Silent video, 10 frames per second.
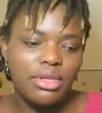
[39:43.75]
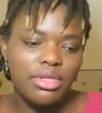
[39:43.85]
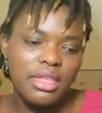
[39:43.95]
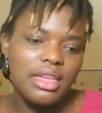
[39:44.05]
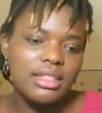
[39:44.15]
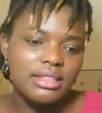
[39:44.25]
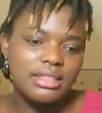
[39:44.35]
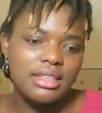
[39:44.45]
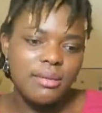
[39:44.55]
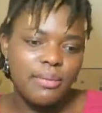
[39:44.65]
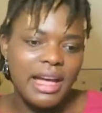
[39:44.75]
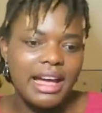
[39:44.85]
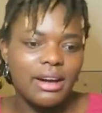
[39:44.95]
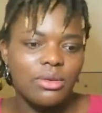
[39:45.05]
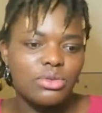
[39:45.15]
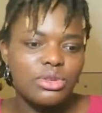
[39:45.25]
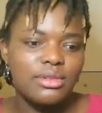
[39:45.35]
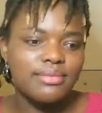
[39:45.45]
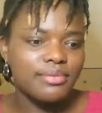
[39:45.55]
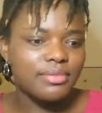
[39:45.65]
things about
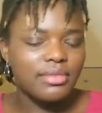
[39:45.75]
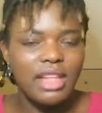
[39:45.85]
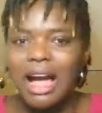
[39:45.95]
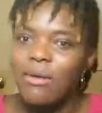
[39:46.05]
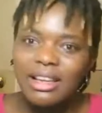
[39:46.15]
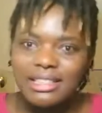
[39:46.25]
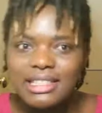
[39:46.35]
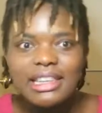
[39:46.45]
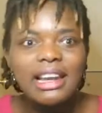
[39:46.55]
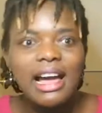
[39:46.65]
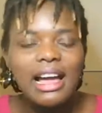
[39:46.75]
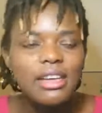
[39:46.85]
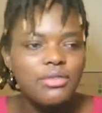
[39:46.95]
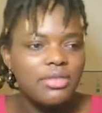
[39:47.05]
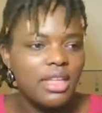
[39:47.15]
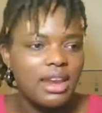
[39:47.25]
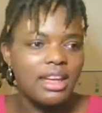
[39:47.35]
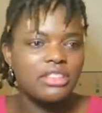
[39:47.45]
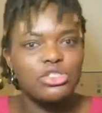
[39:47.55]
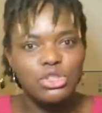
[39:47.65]
how I see life that
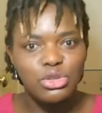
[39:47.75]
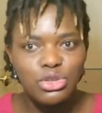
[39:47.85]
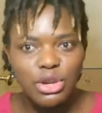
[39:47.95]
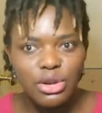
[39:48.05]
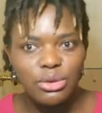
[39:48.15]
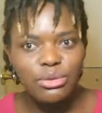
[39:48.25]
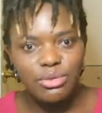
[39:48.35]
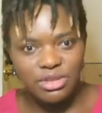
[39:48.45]
are due to